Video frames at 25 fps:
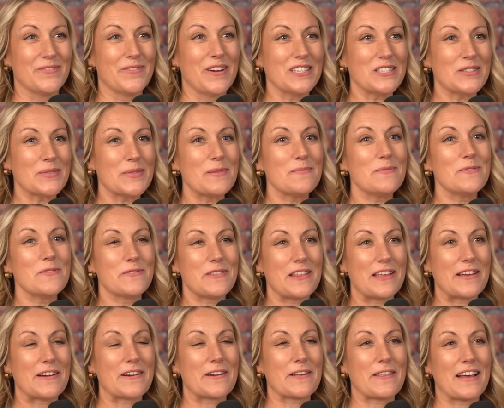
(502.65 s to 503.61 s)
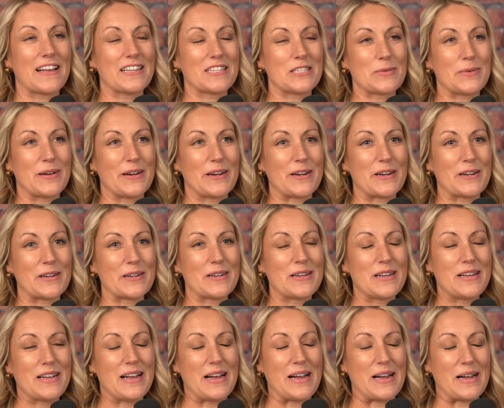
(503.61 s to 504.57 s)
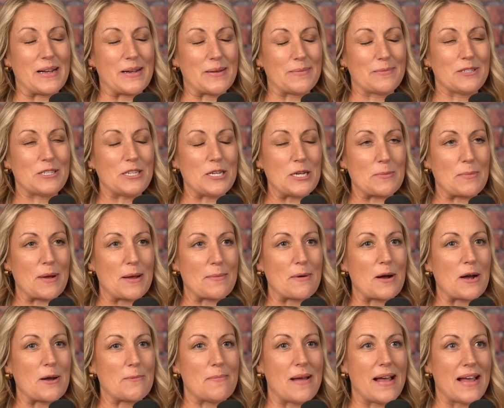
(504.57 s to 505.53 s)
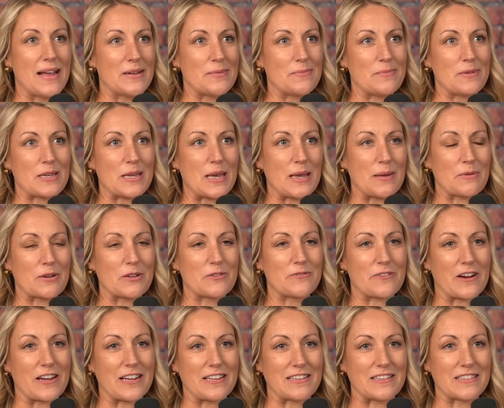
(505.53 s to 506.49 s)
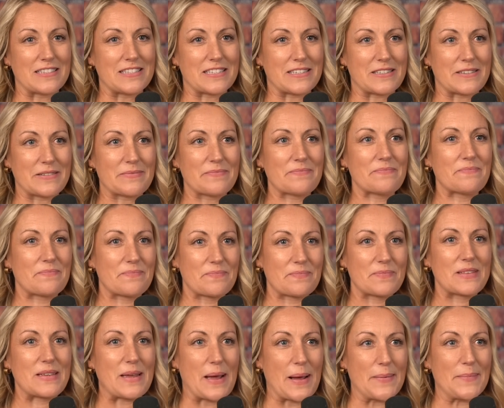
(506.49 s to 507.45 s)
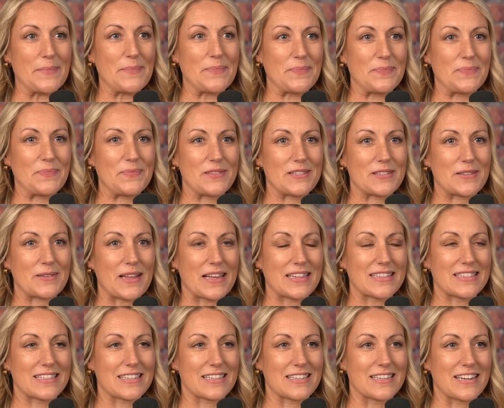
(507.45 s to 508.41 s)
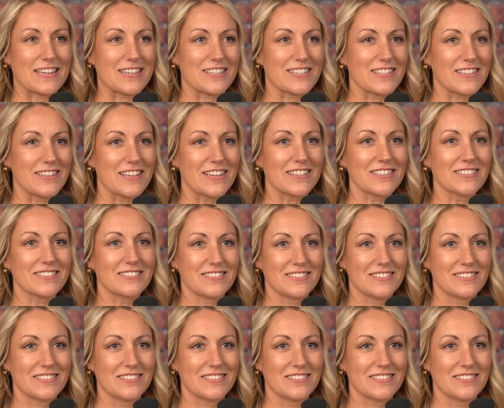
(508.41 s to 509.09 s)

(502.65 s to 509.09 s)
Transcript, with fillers: once we moved there, that's where um, she and my mom met and became good friends, and yeah. So that's the connection there.